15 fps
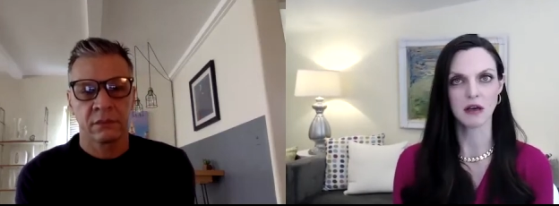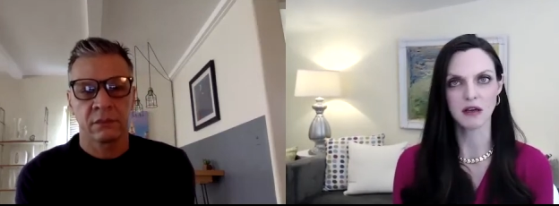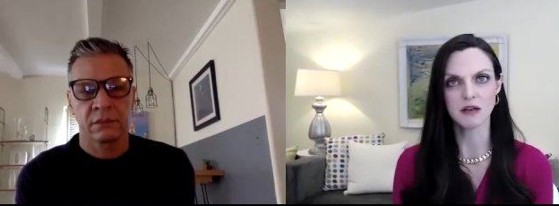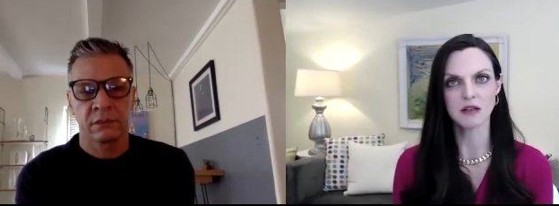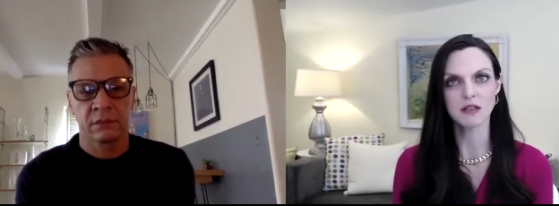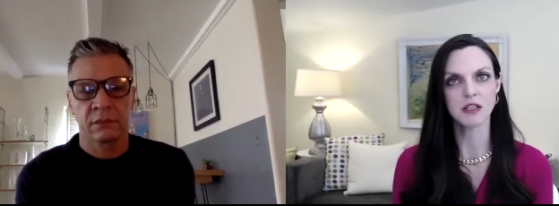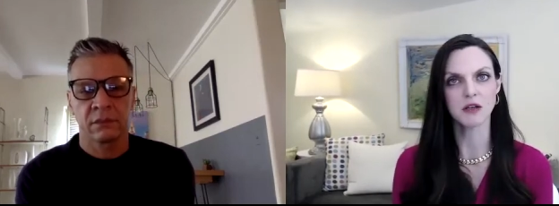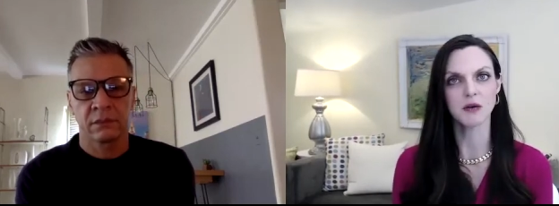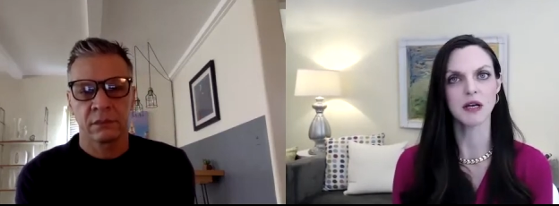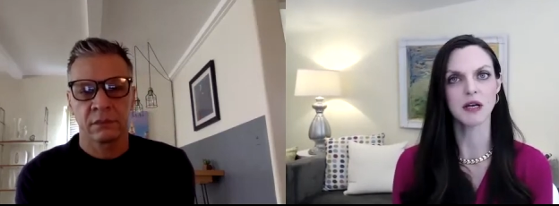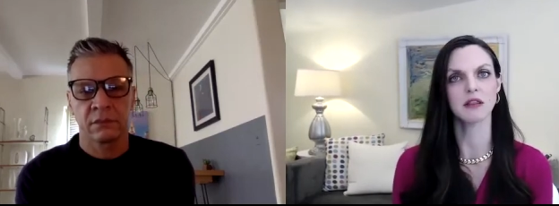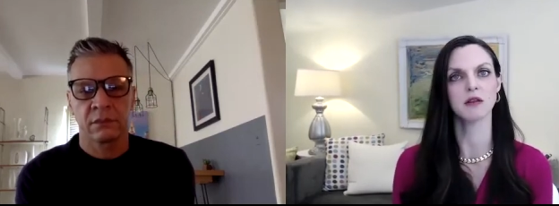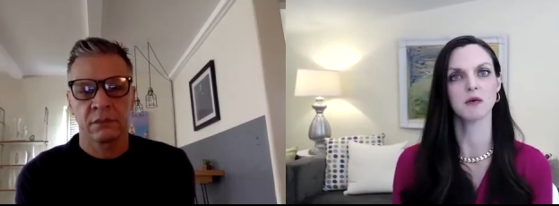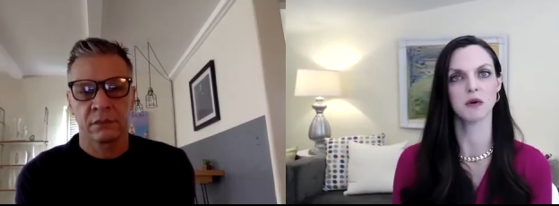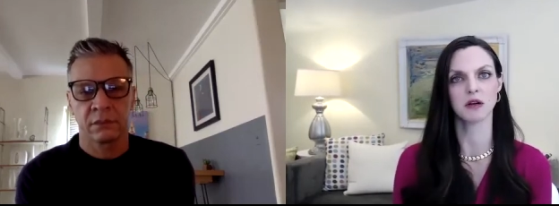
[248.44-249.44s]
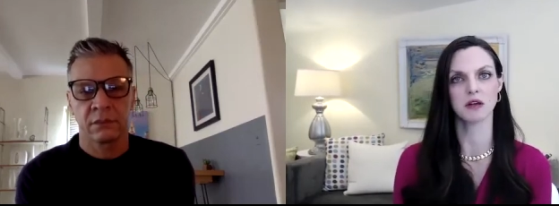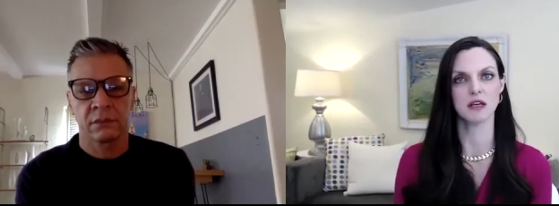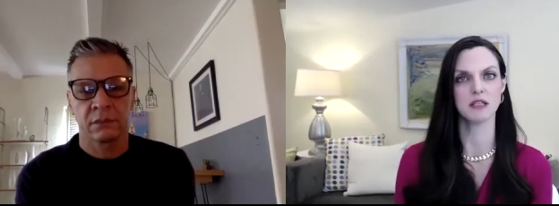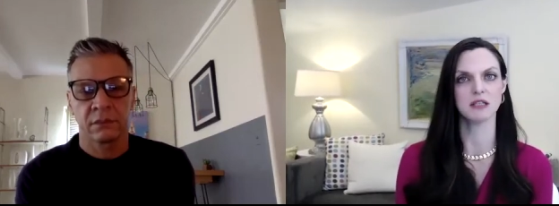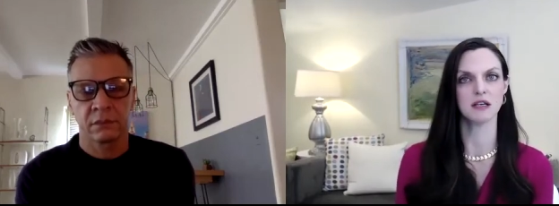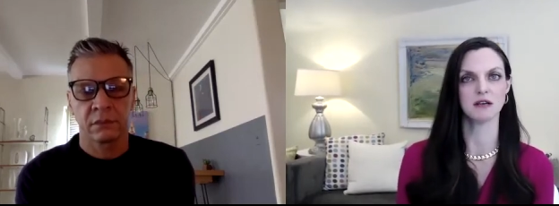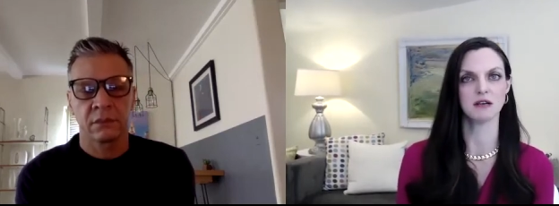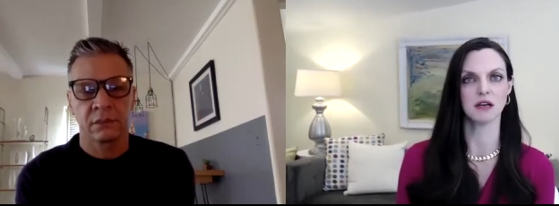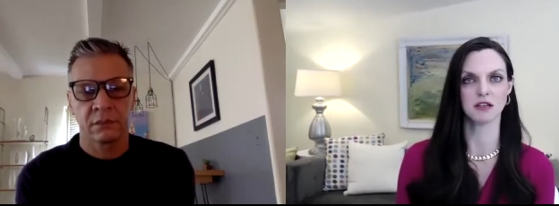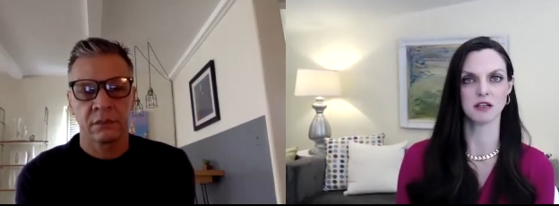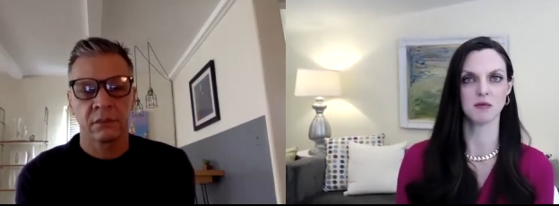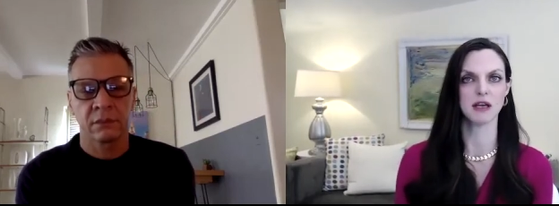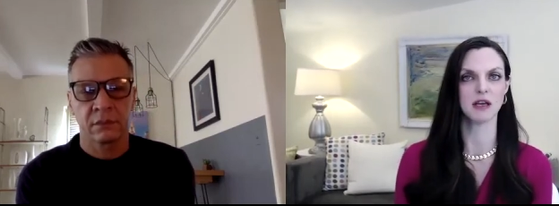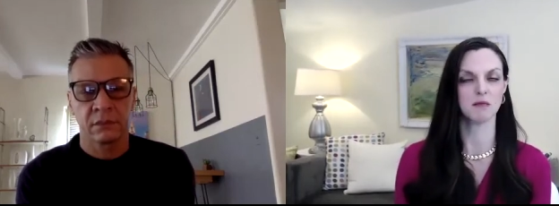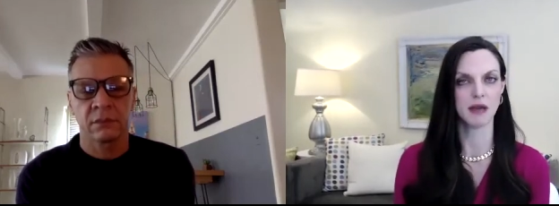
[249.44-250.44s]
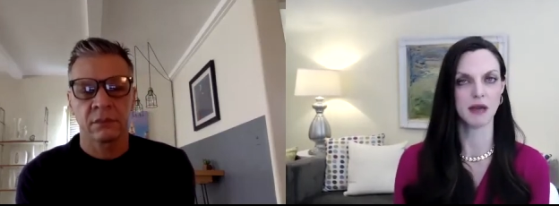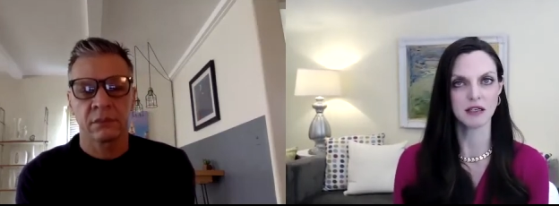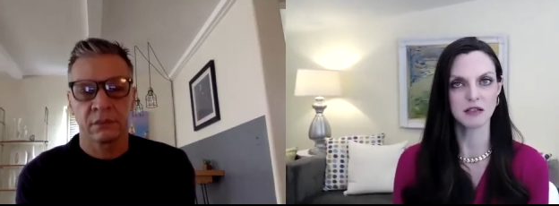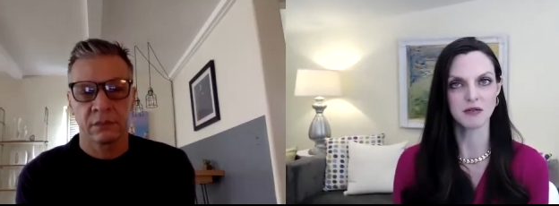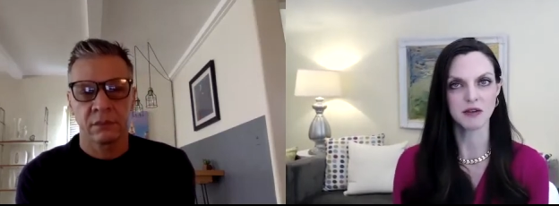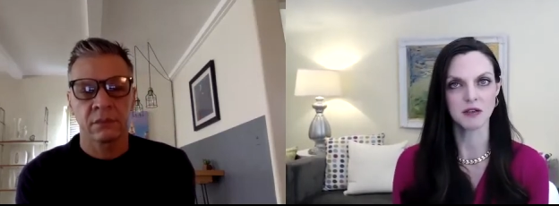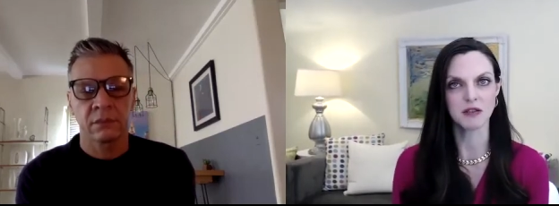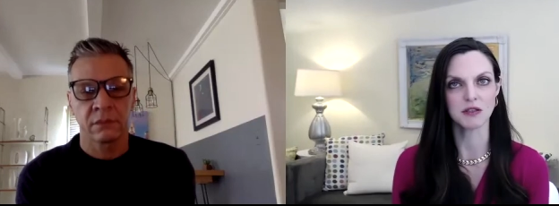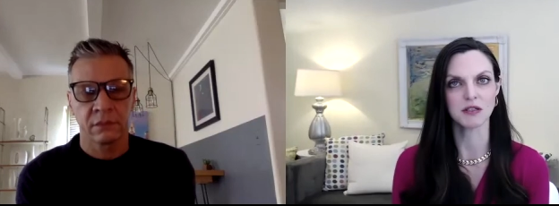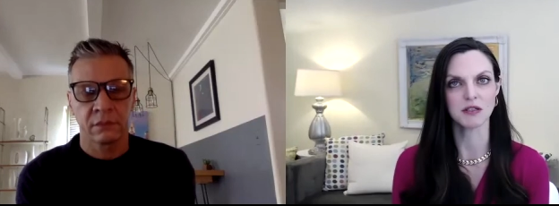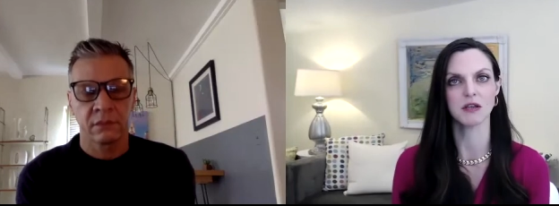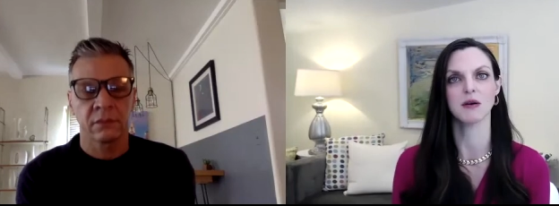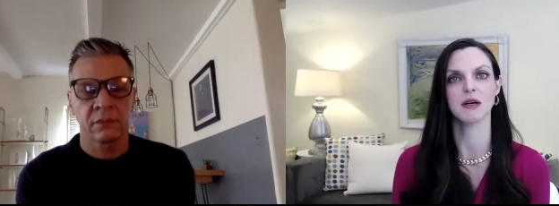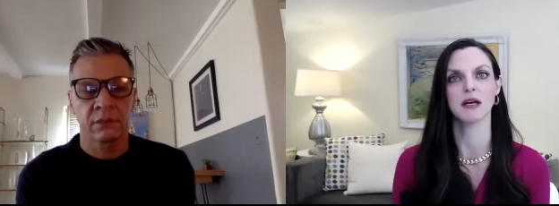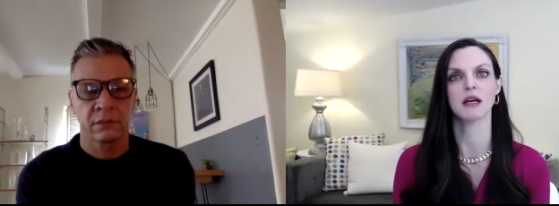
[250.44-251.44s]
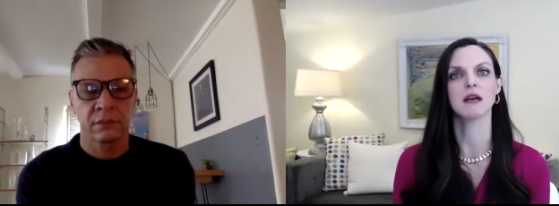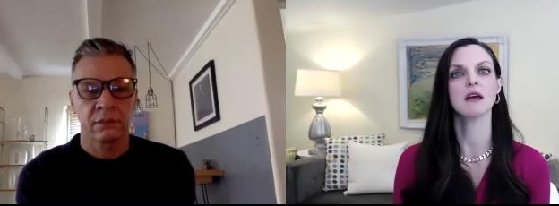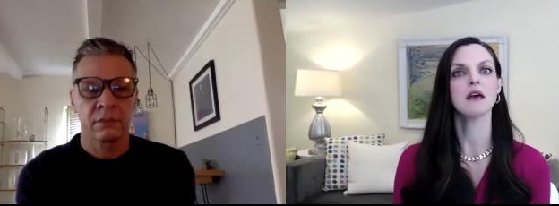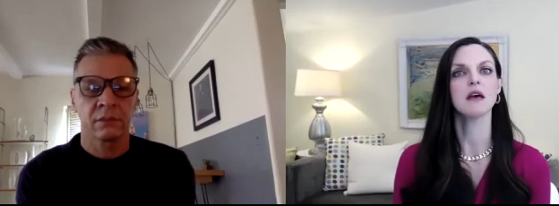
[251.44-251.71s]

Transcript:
Speaker 1: you're doing, the work that Dr. Megan Mansfield is doing